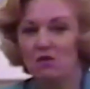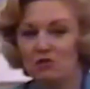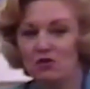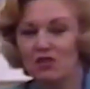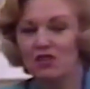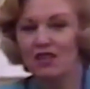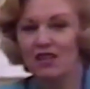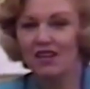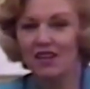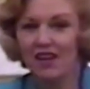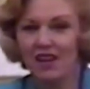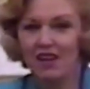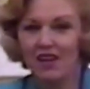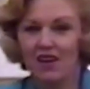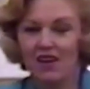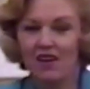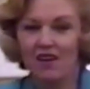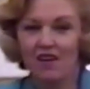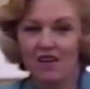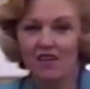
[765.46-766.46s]
I'm Jeanette
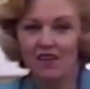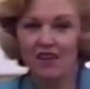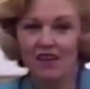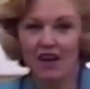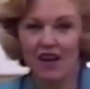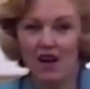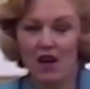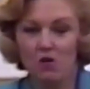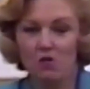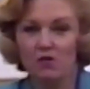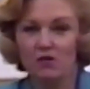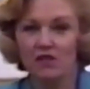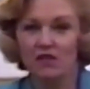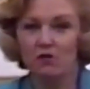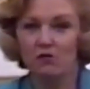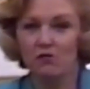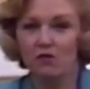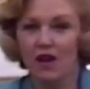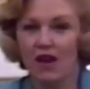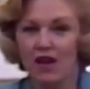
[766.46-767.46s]
Acock. I was
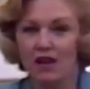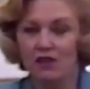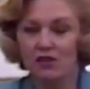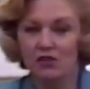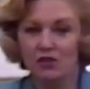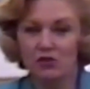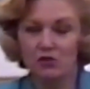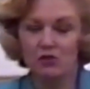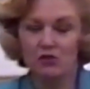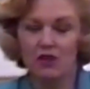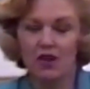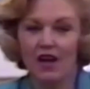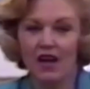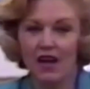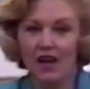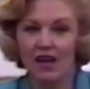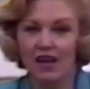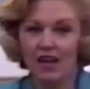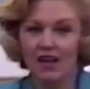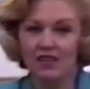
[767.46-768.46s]
at Ryan Junior
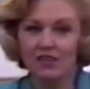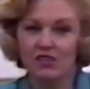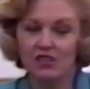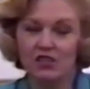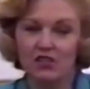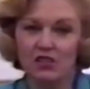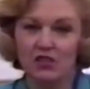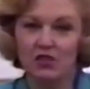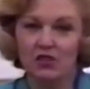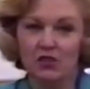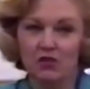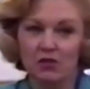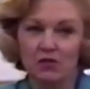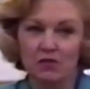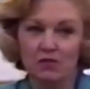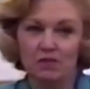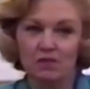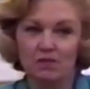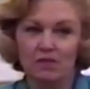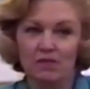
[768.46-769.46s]
High last year.
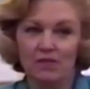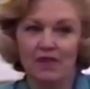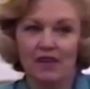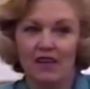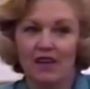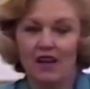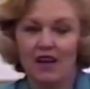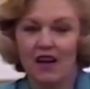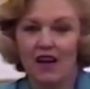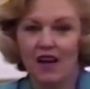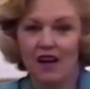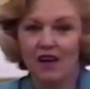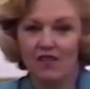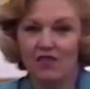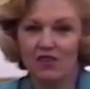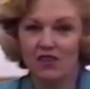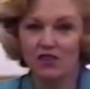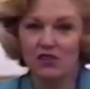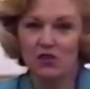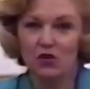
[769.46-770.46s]

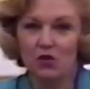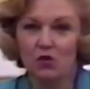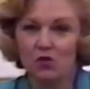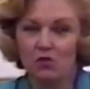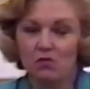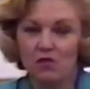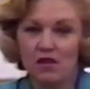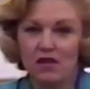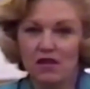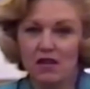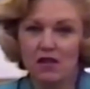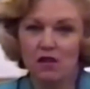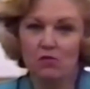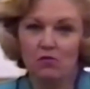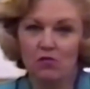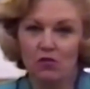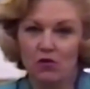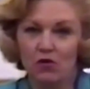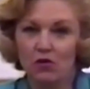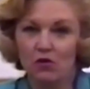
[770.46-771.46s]
I've enjoyed being
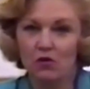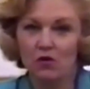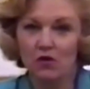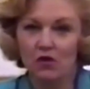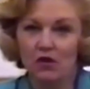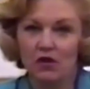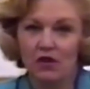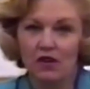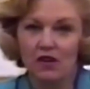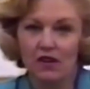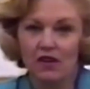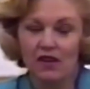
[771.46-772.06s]
at Brewer.